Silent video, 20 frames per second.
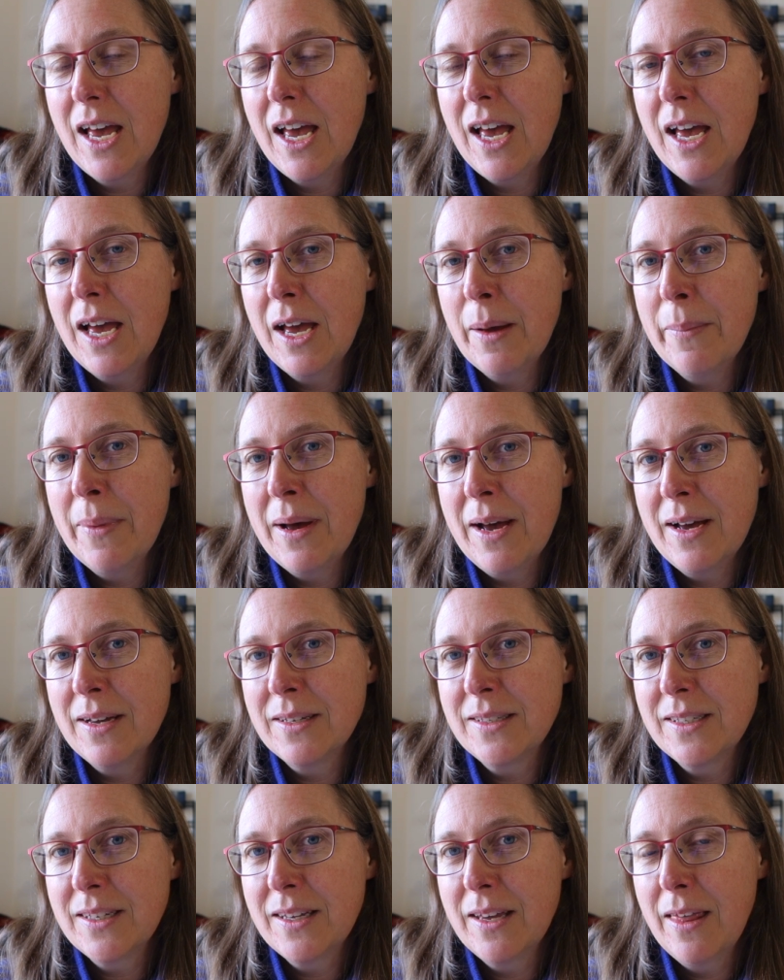a
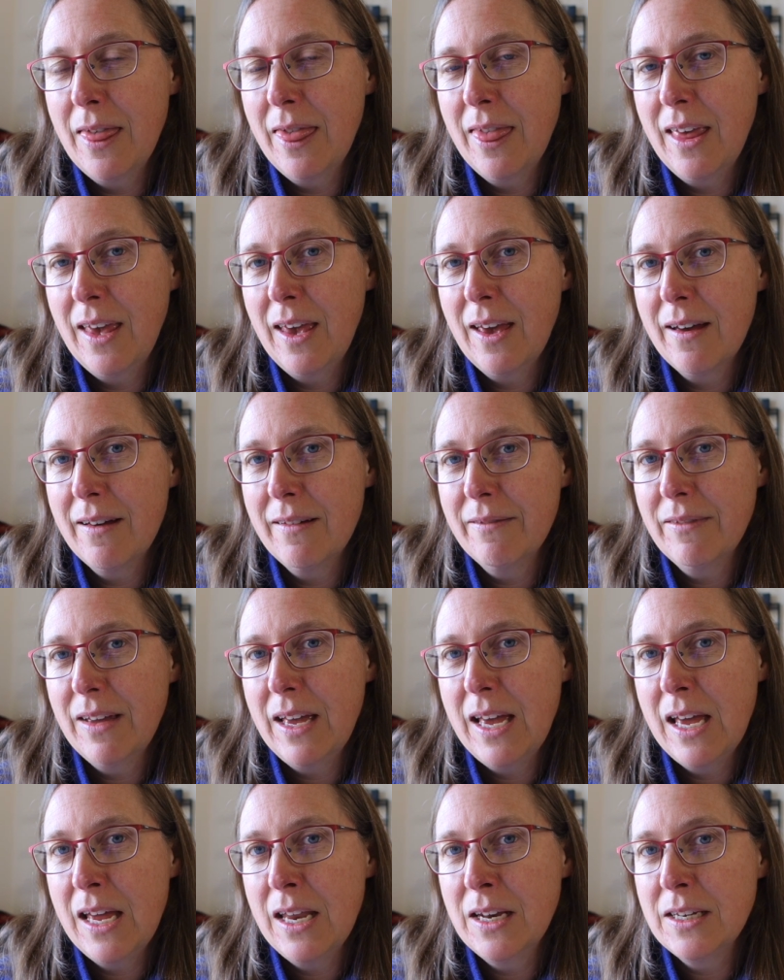mask there.
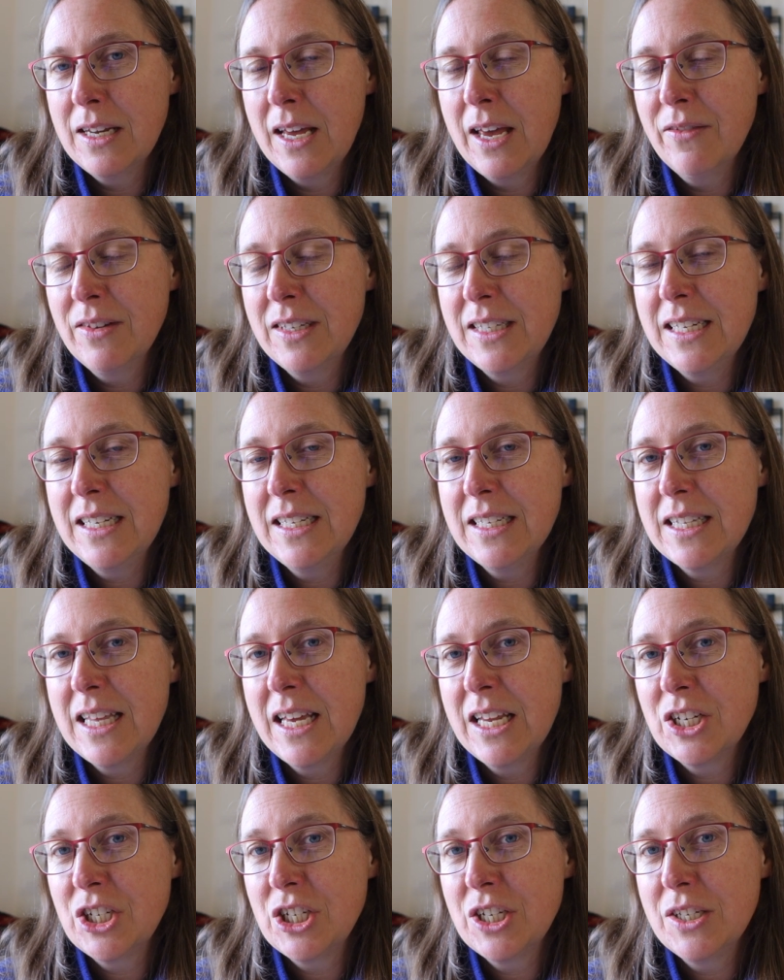And ever since
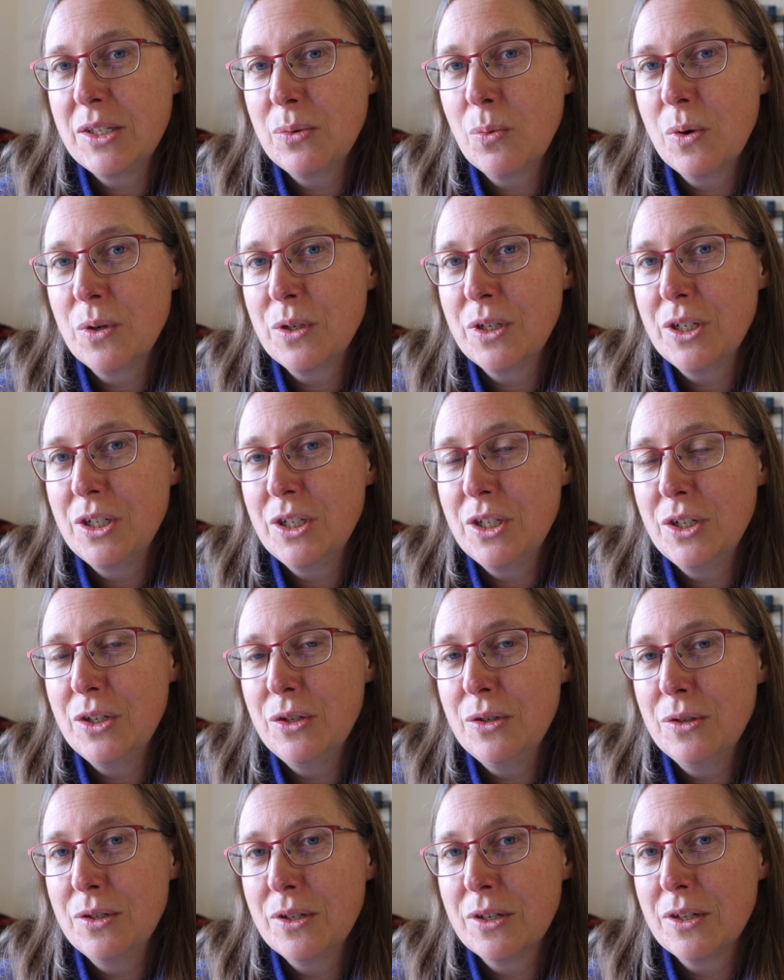then, she's wanted to
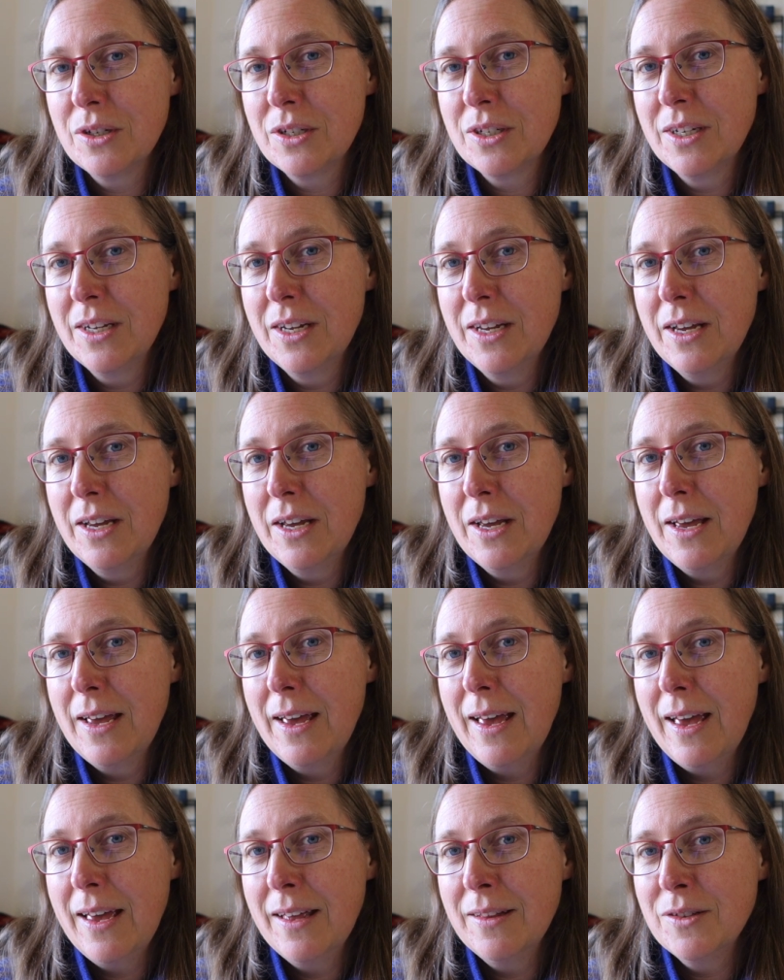use it.
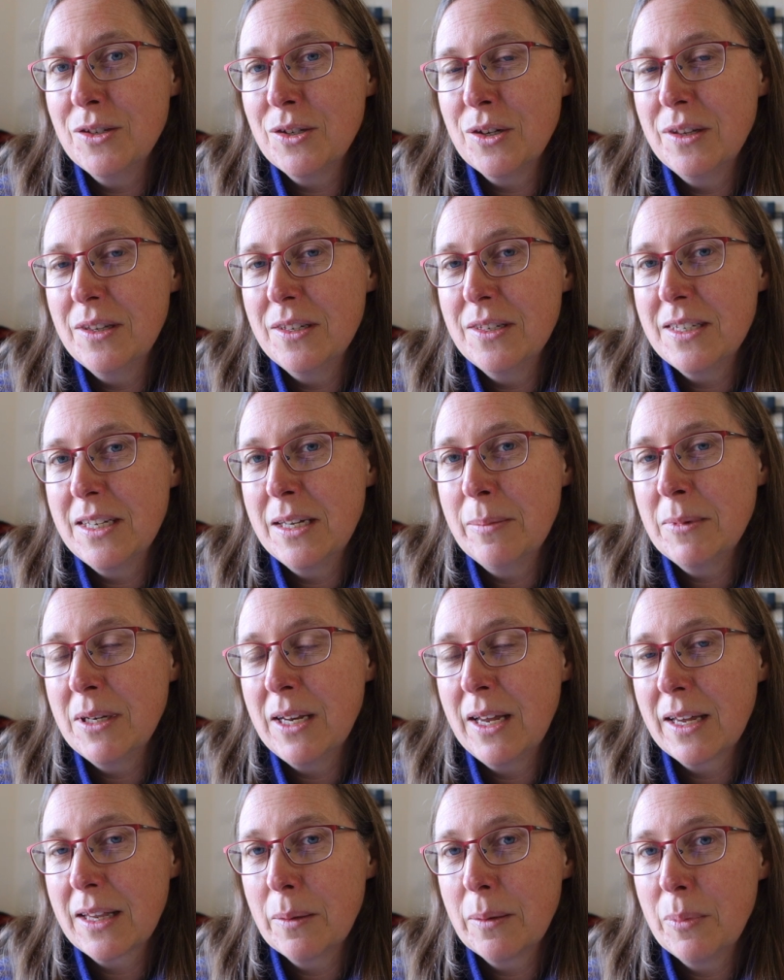And so this seemed
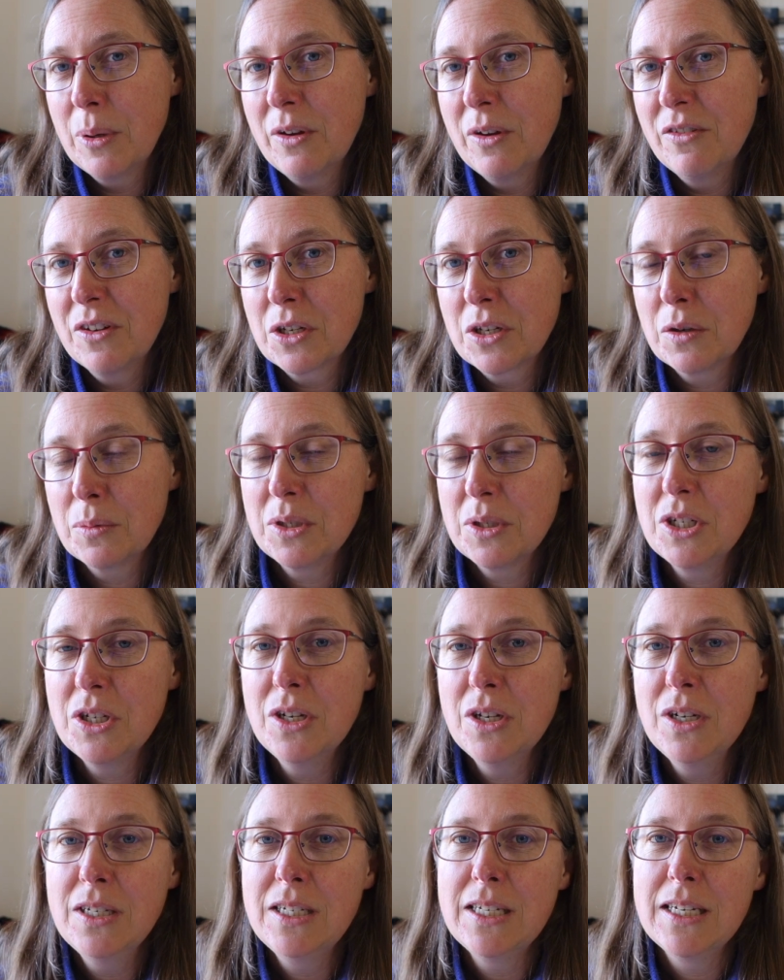like the perfect
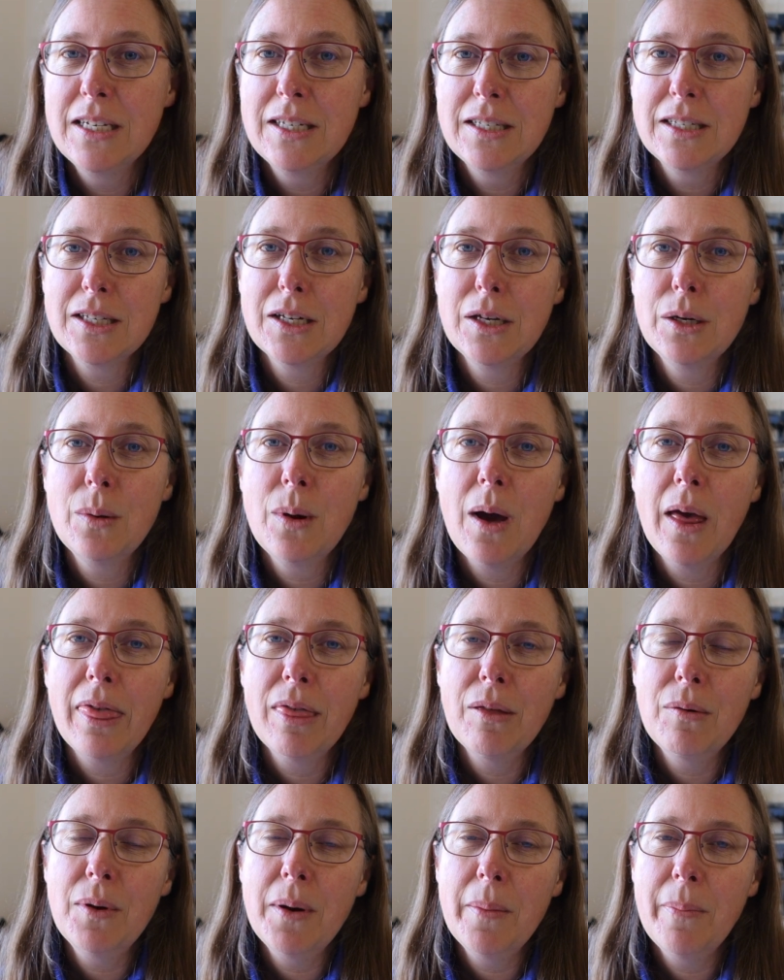opportunity. So I
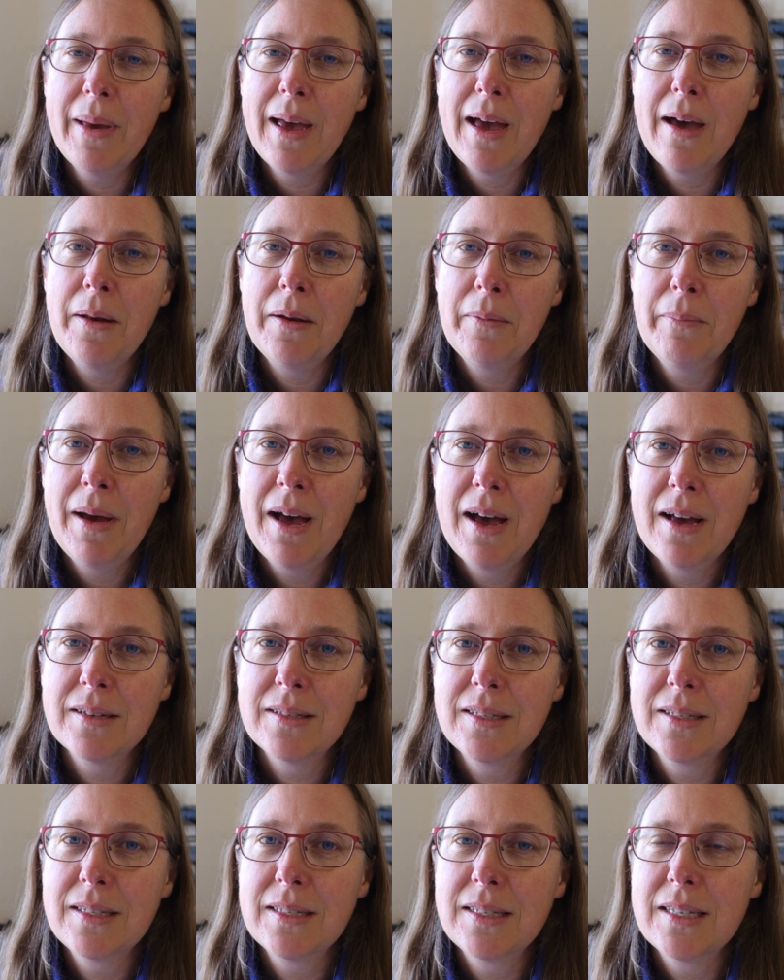thought about
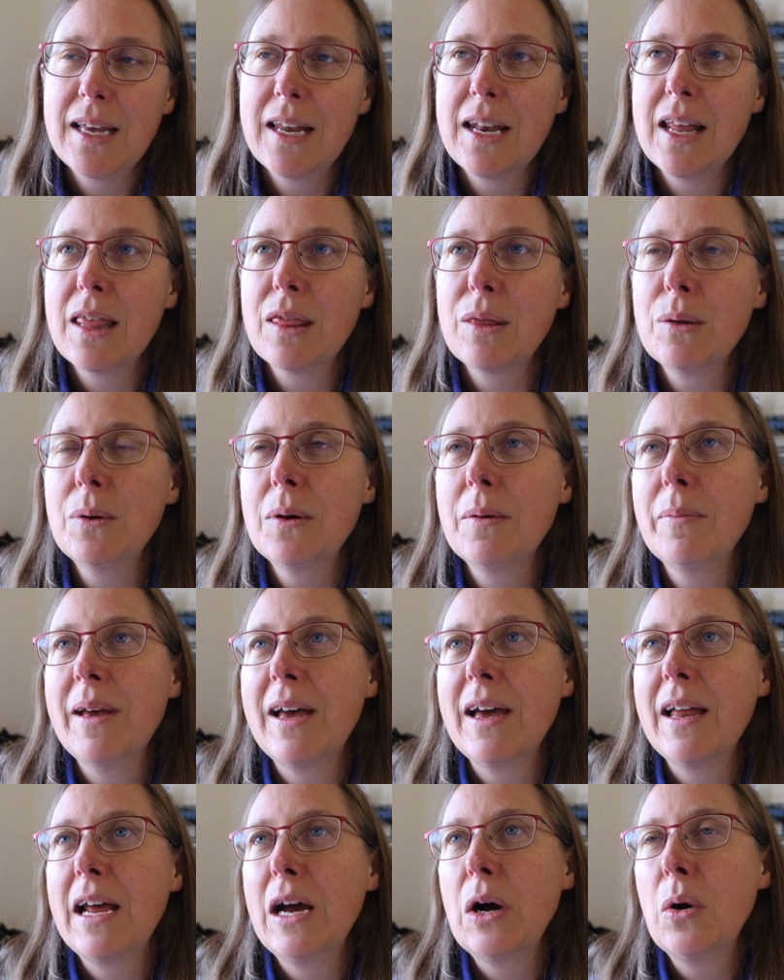masks and I thought
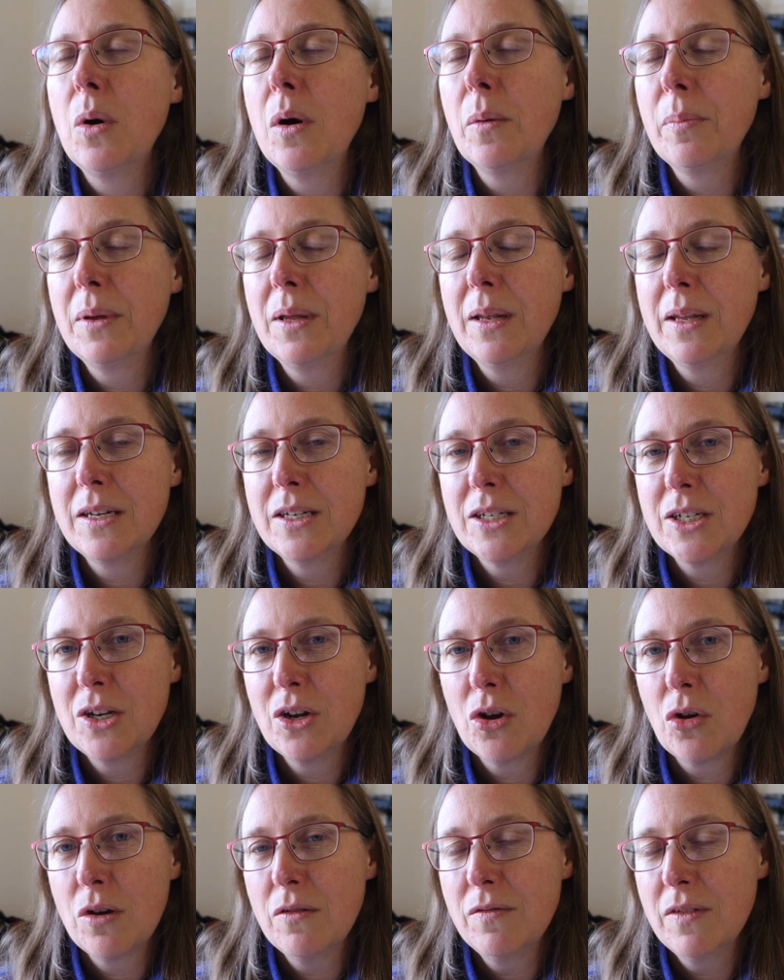about how opulent and
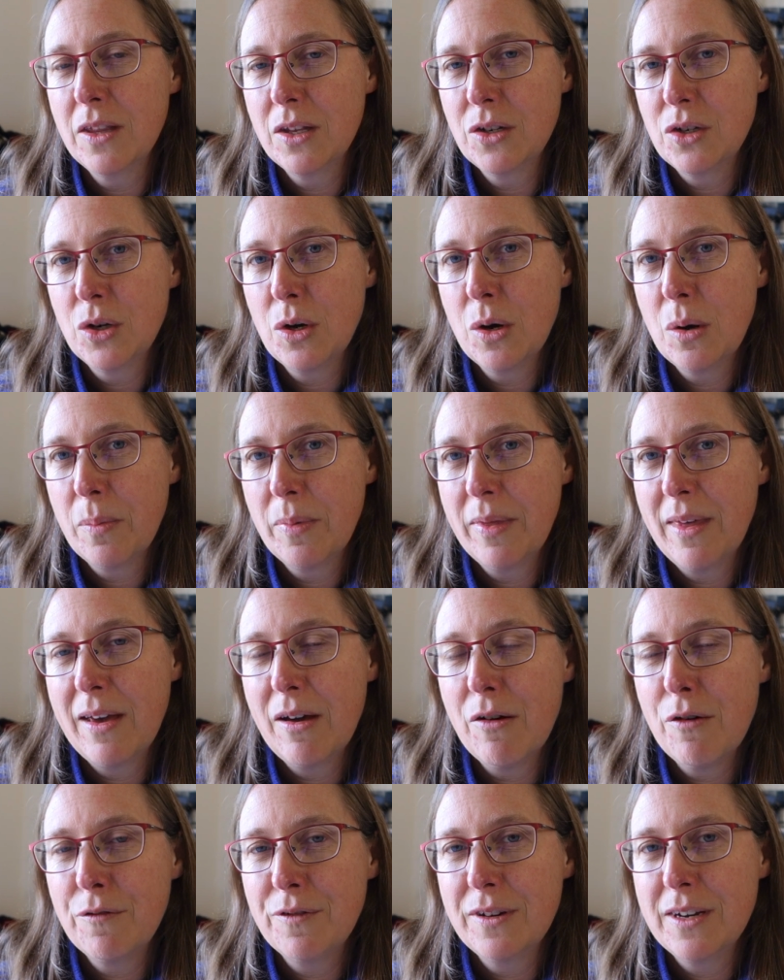over the top they
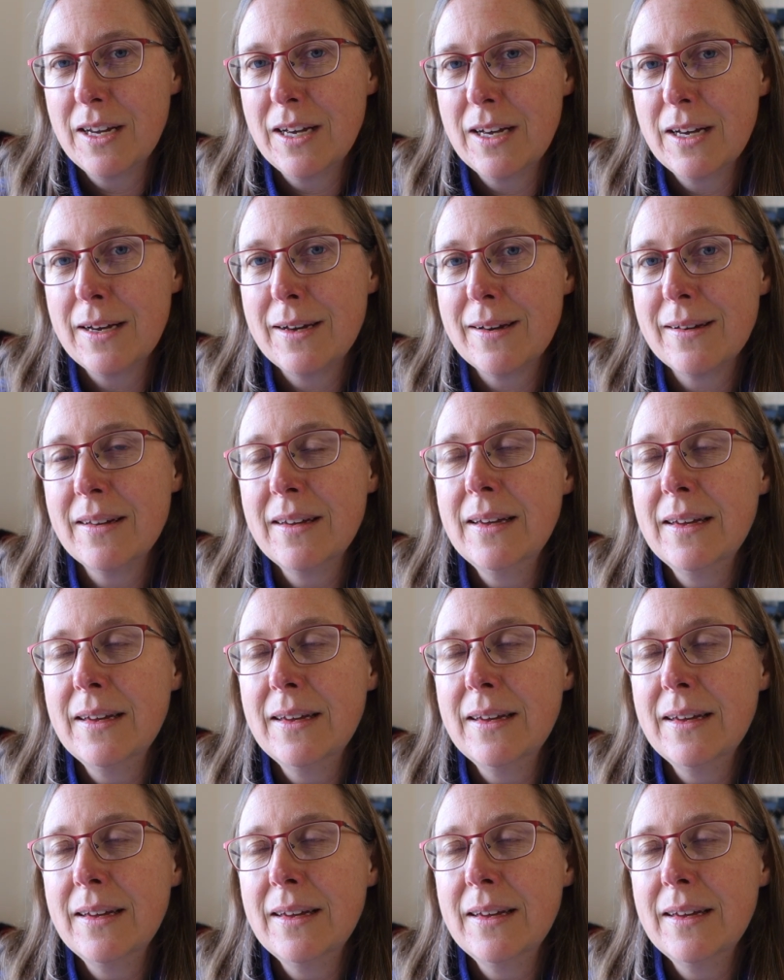often are.